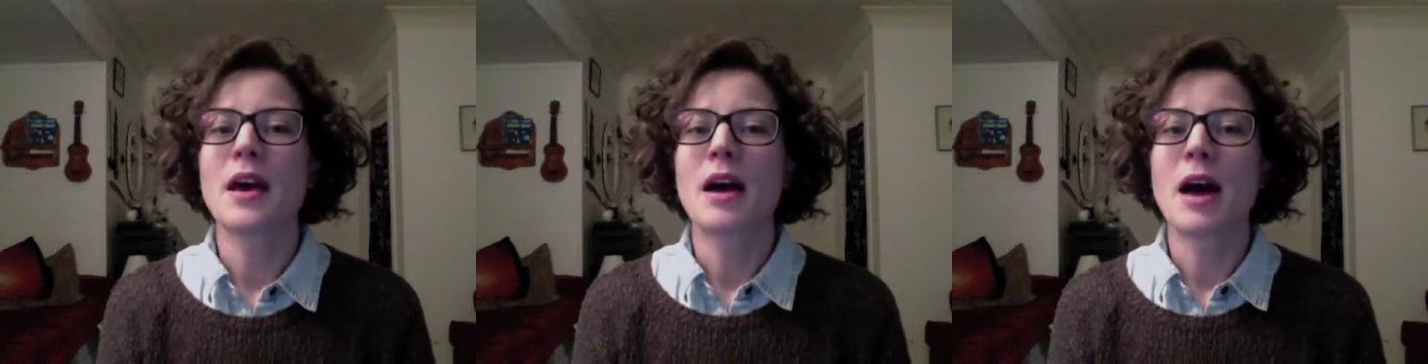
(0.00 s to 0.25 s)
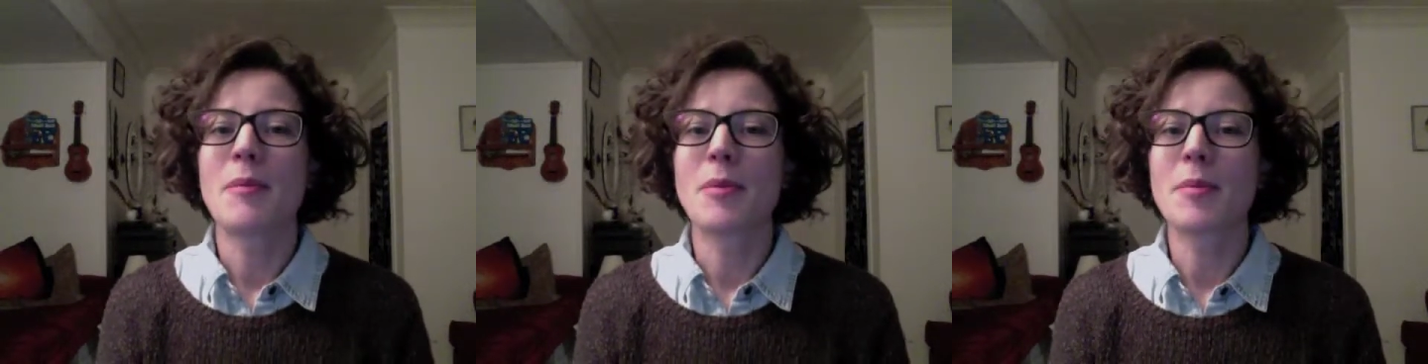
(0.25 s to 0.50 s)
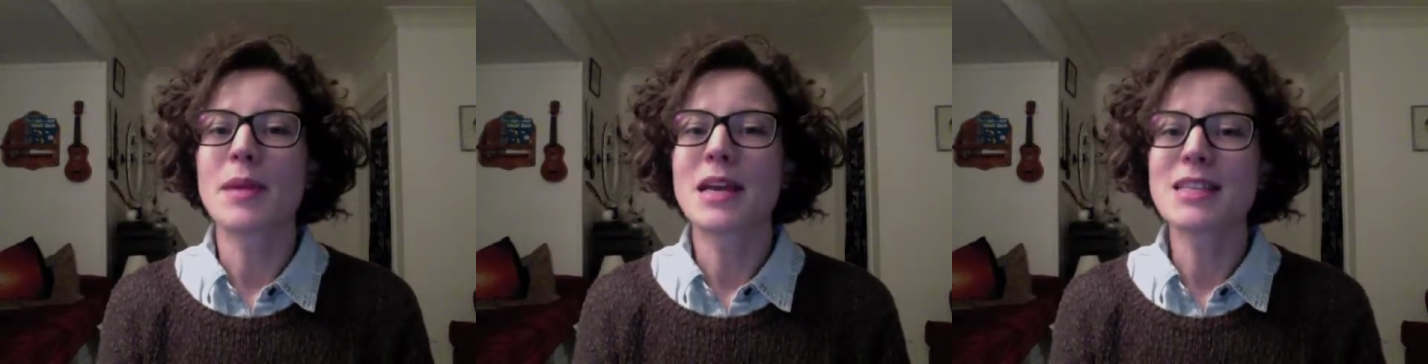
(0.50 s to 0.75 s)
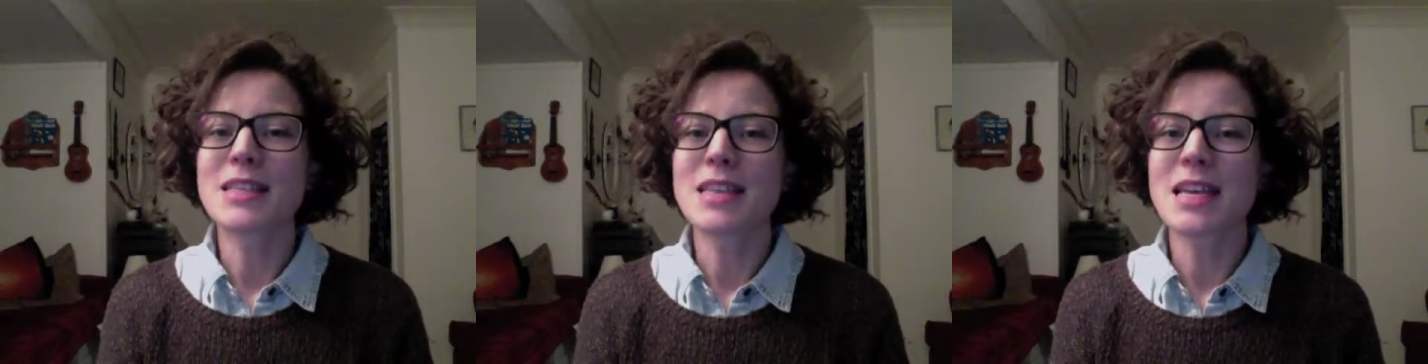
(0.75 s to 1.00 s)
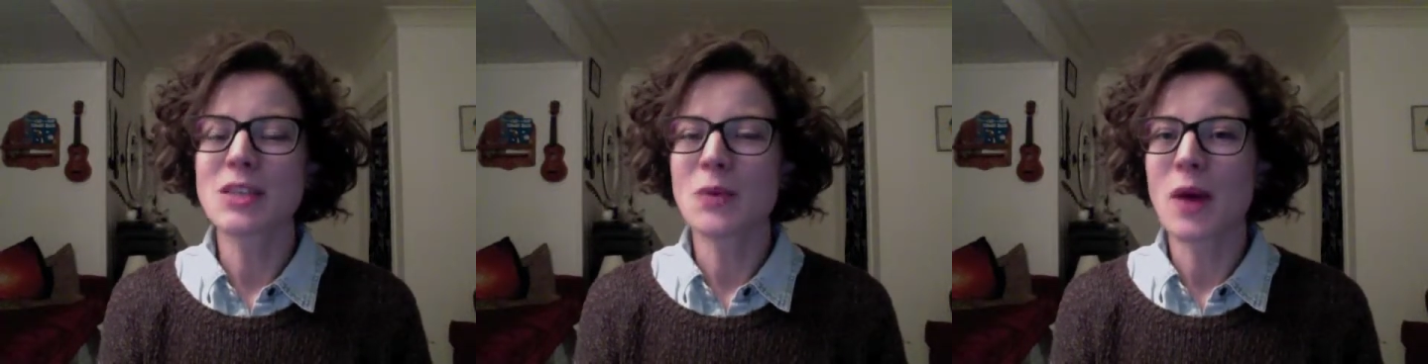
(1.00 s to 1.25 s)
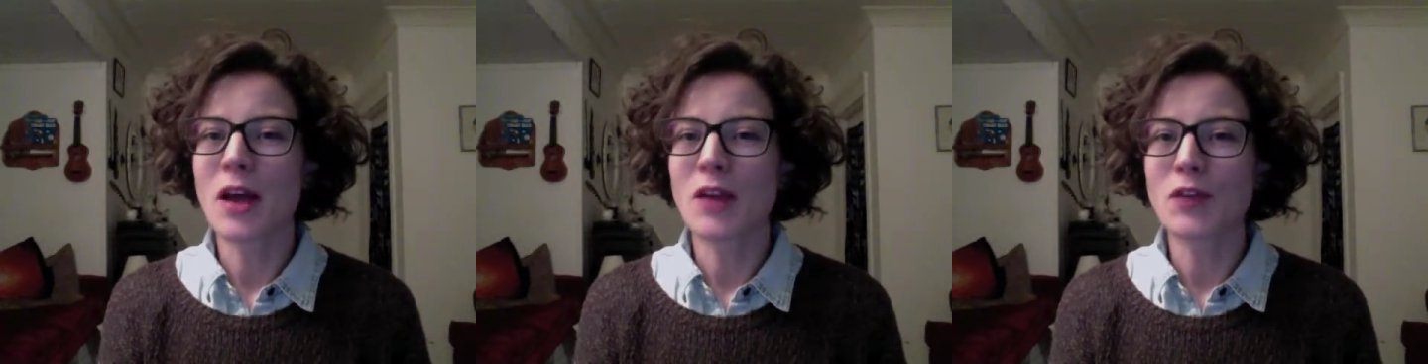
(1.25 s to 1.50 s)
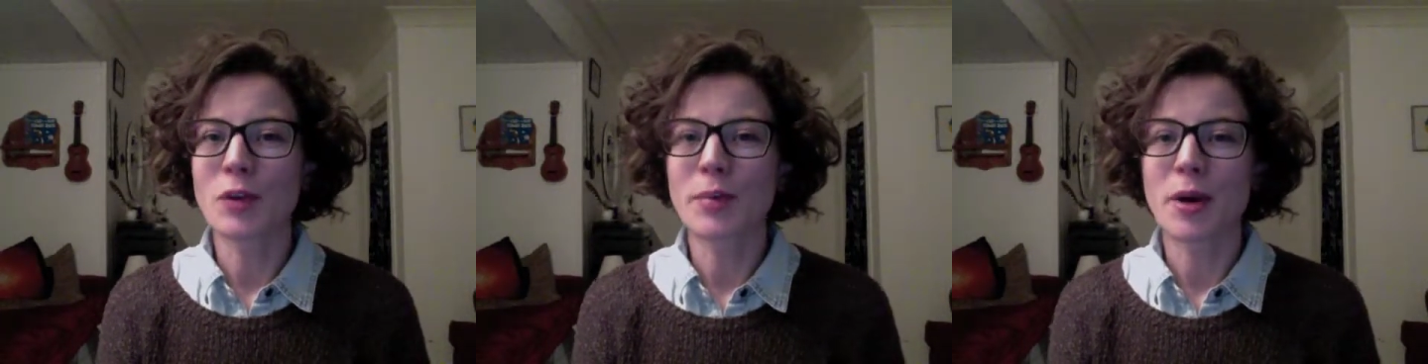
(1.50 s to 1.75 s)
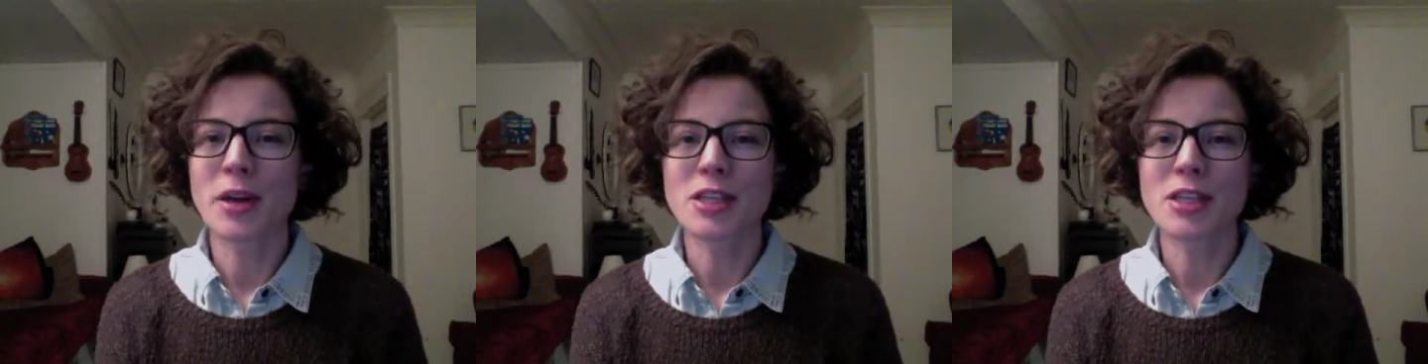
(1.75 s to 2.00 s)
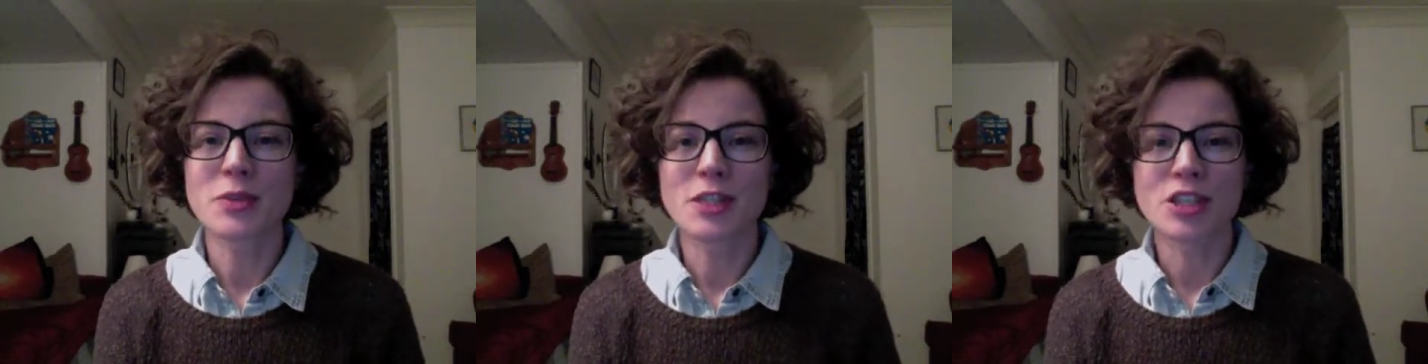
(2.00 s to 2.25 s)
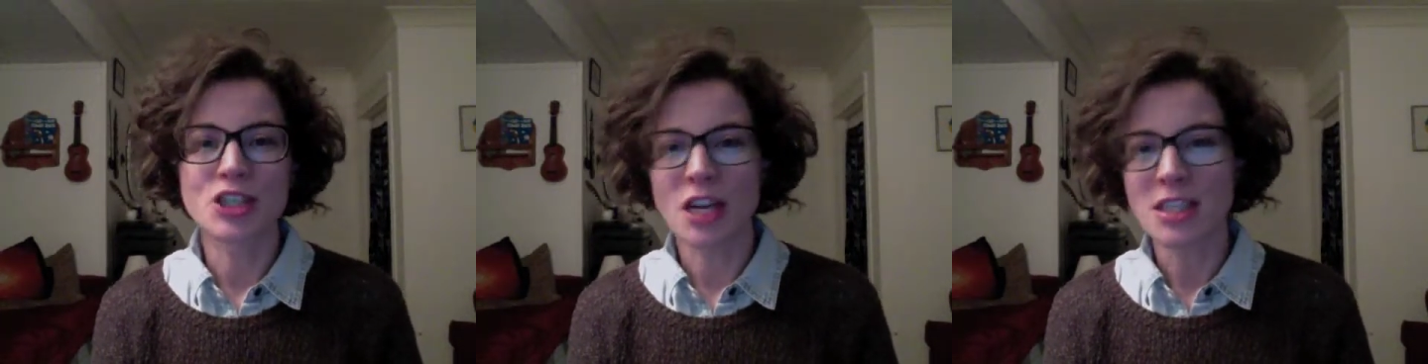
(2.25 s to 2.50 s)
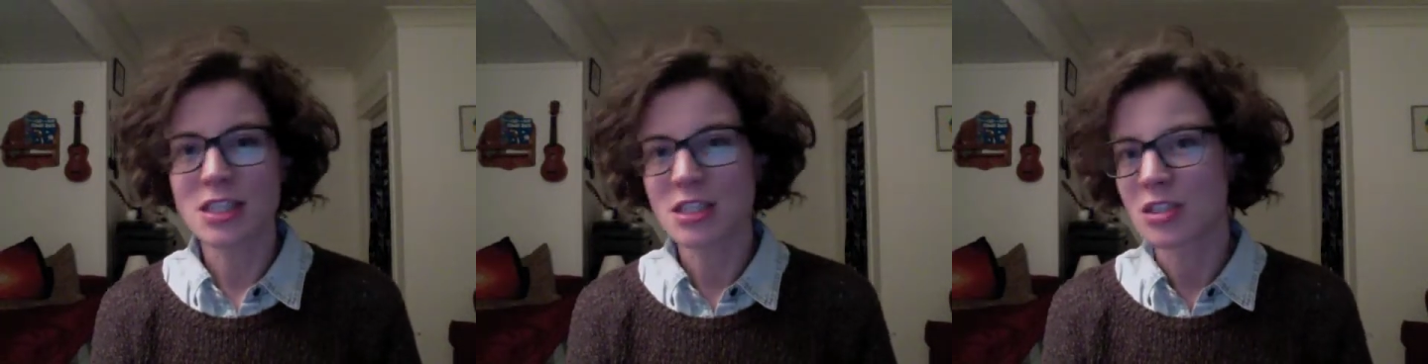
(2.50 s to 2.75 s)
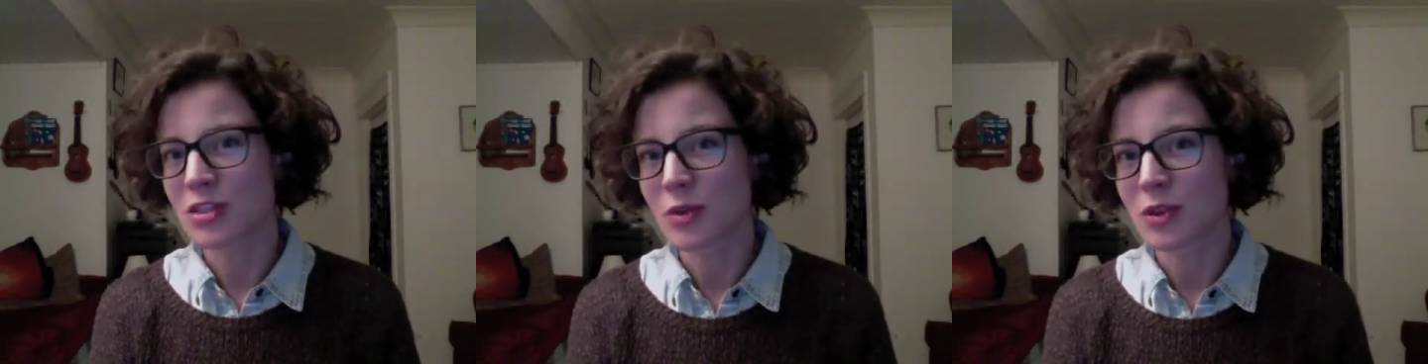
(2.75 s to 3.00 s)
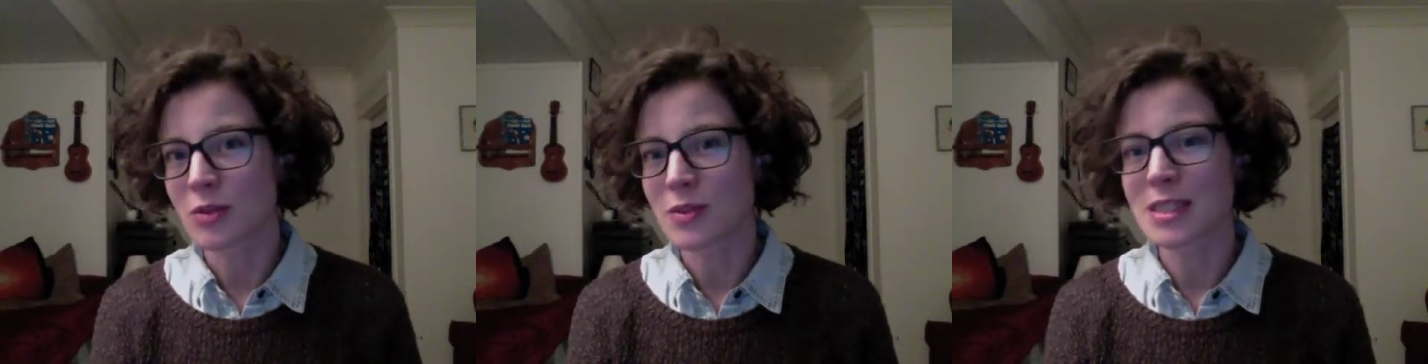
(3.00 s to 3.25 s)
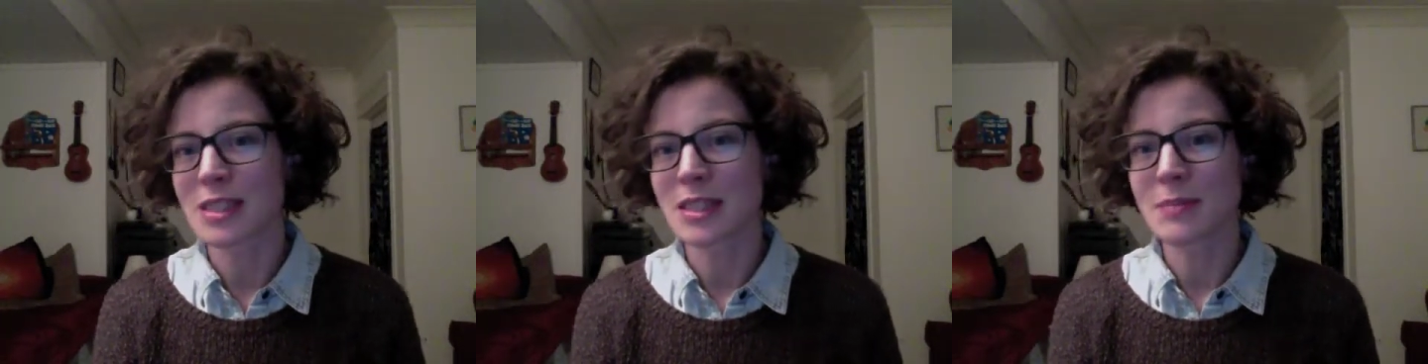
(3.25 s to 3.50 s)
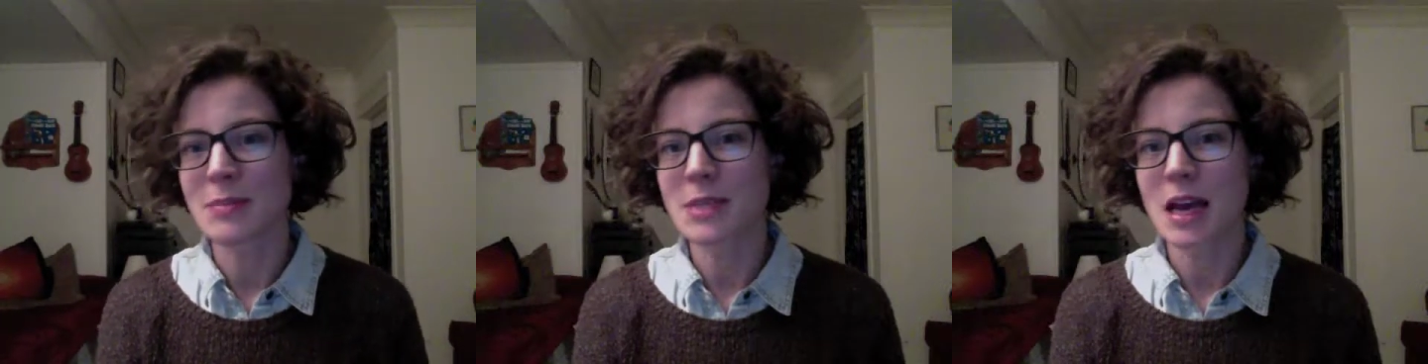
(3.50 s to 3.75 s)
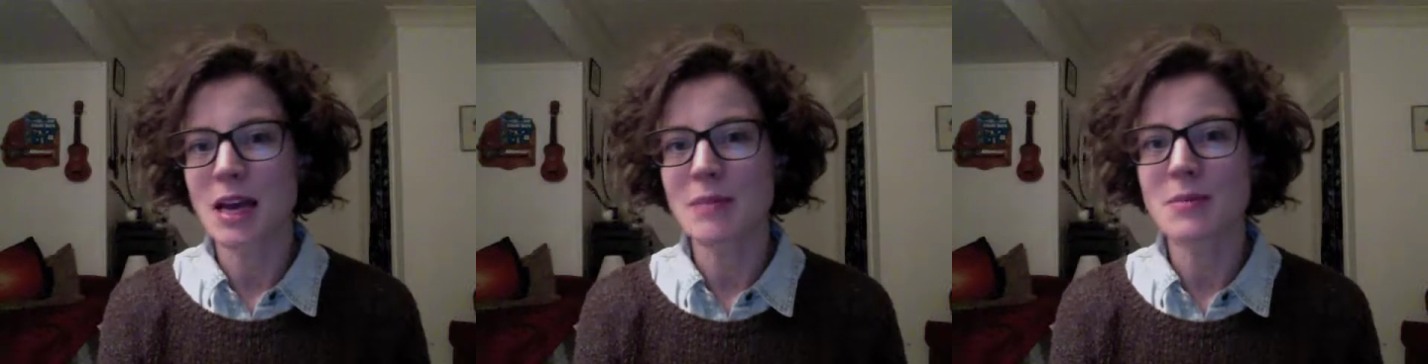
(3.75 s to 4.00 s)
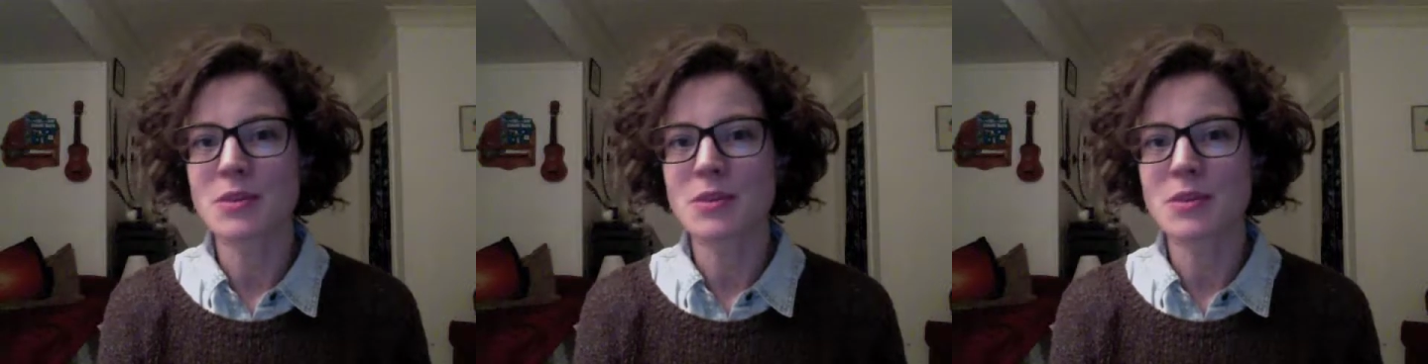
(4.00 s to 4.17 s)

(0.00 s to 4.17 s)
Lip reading: But because it takes a while for a body to adjust to a new sleep time,